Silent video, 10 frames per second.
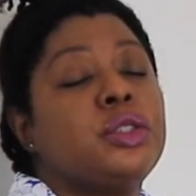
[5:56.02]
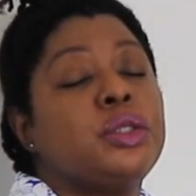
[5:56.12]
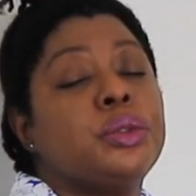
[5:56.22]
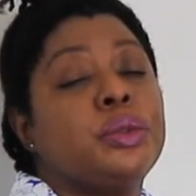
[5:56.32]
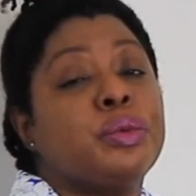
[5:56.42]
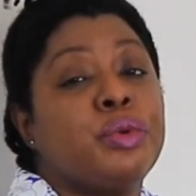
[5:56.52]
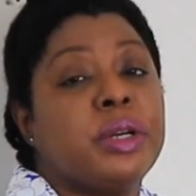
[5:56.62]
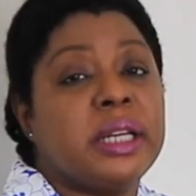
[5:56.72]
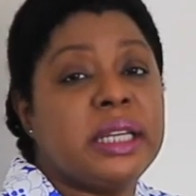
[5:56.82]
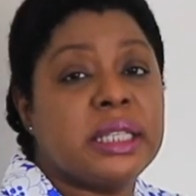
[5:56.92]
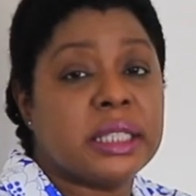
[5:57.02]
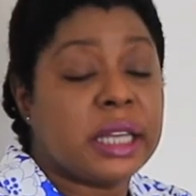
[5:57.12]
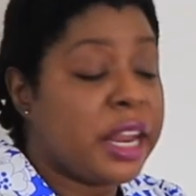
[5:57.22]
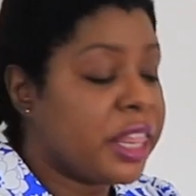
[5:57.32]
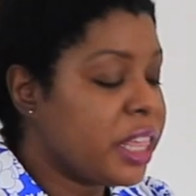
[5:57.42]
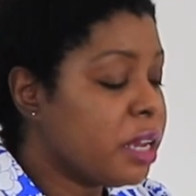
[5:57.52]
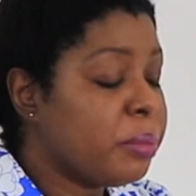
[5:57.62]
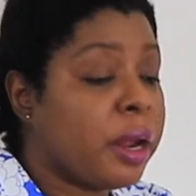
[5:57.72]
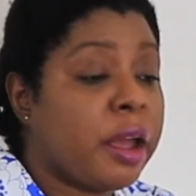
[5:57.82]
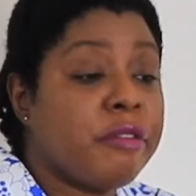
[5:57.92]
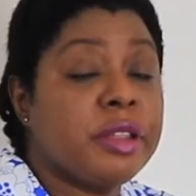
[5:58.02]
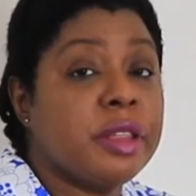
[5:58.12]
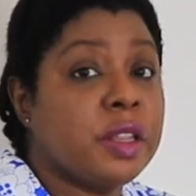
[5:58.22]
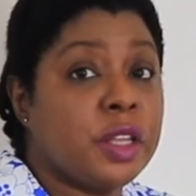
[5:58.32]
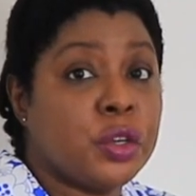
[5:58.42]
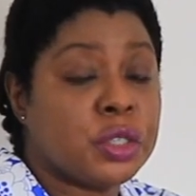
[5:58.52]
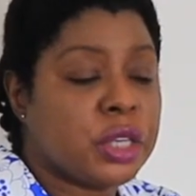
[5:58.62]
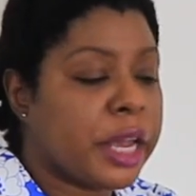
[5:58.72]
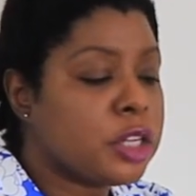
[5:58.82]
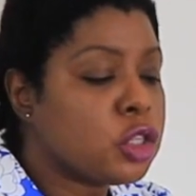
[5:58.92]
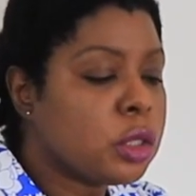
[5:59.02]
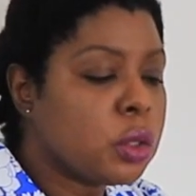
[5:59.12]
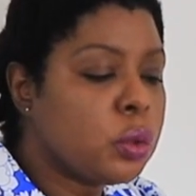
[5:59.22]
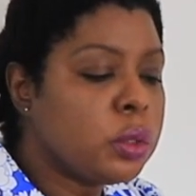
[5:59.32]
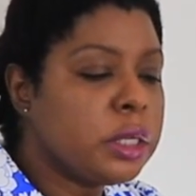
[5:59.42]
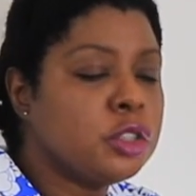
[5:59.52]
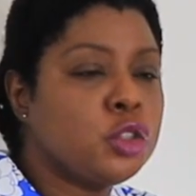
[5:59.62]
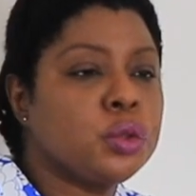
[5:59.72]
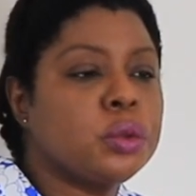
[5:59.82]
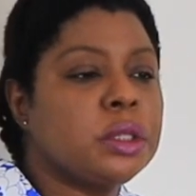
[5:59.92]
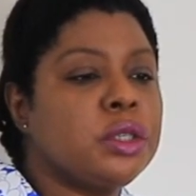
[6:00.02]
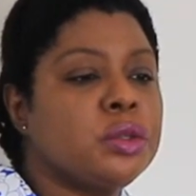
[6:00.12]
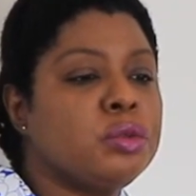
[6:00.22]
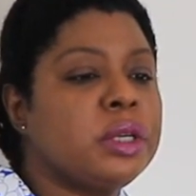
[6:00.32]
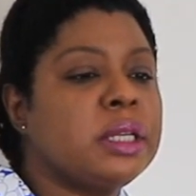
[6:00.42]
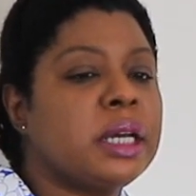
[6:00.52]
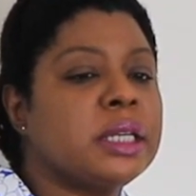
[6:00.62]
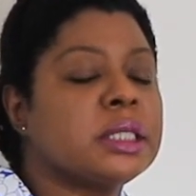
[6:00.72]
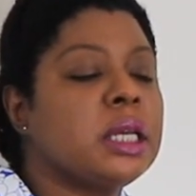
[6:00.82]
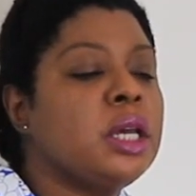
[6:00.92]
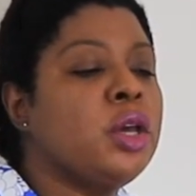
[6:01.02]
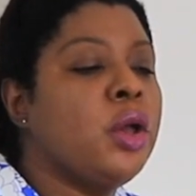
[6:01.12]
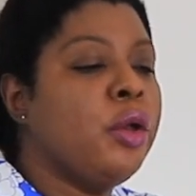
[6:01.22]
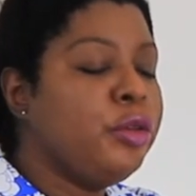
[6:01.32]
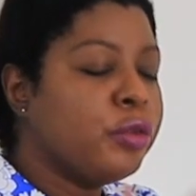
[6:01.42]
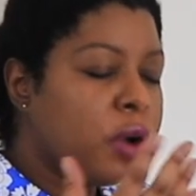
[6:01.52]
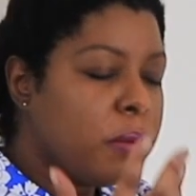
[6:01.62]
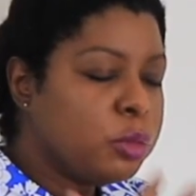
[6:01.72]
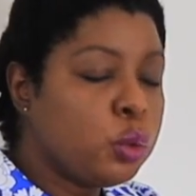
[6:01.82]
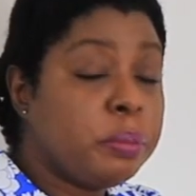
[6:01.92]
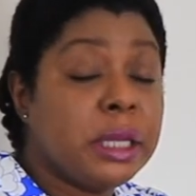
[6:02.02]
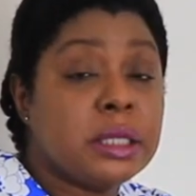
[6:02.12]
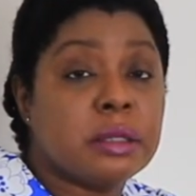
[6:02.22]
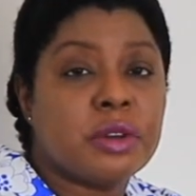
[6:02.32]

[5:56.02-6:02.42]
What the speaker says: to release it. And think about everything that you're saying. And slowly and surely you realize you come to a place of